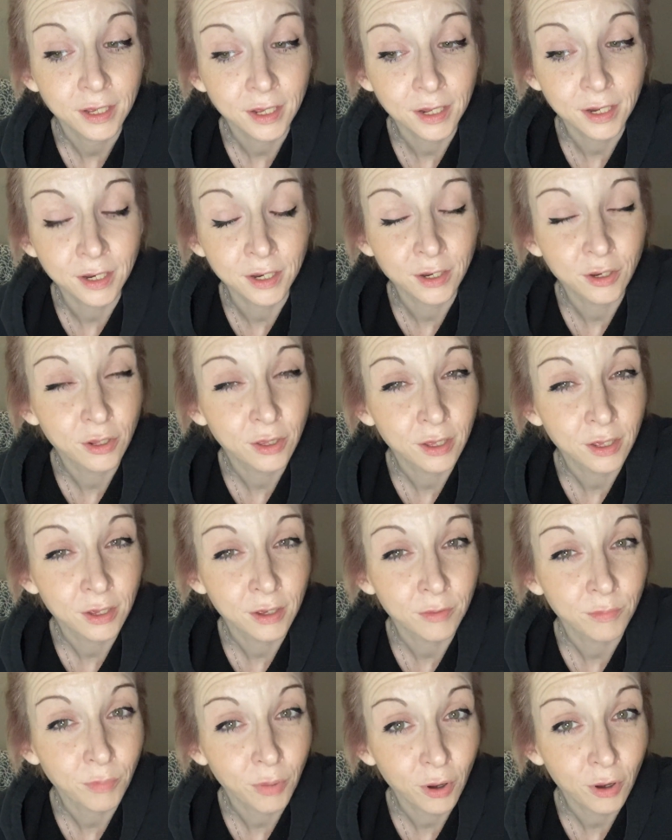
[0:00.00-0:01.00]
into
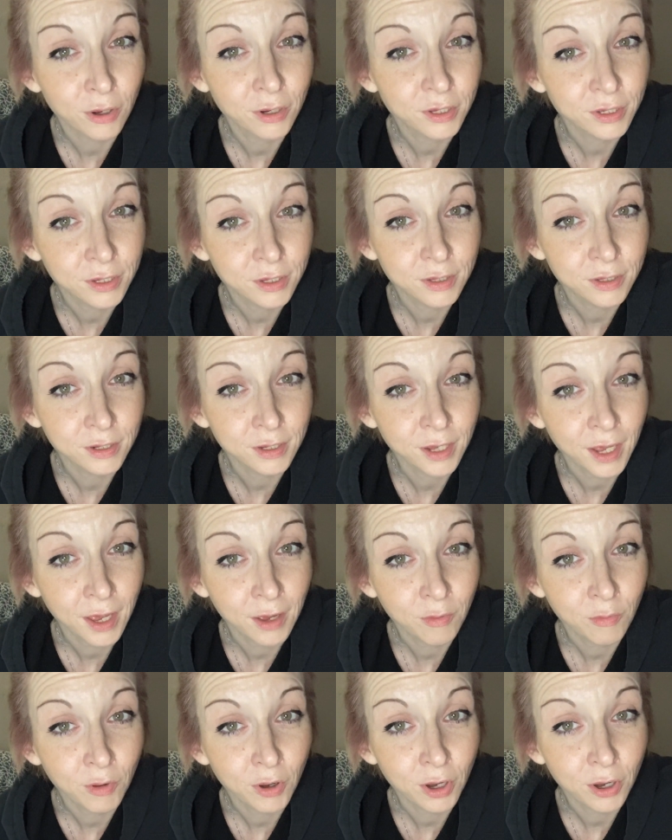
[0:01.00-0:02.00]
the parts
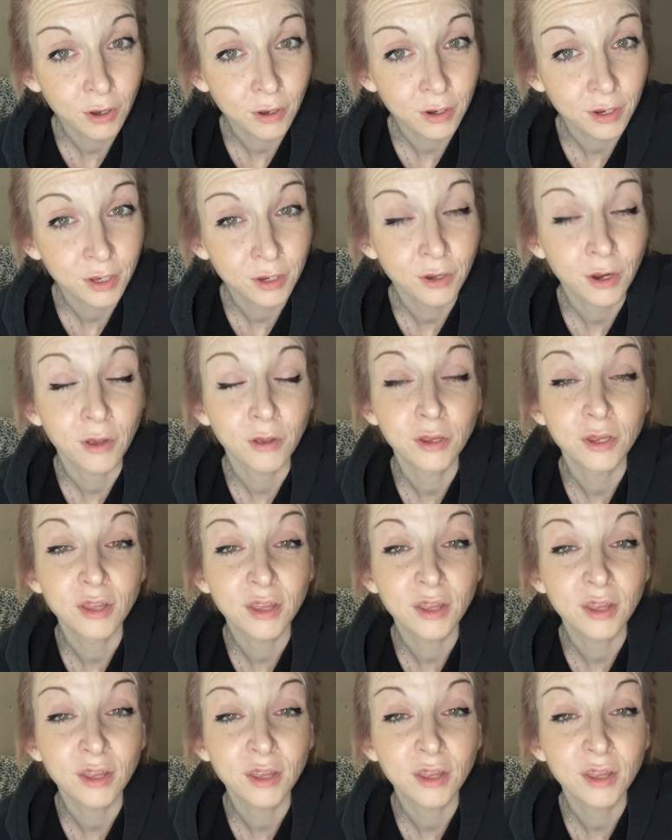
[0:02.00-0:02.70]
yet where, you know,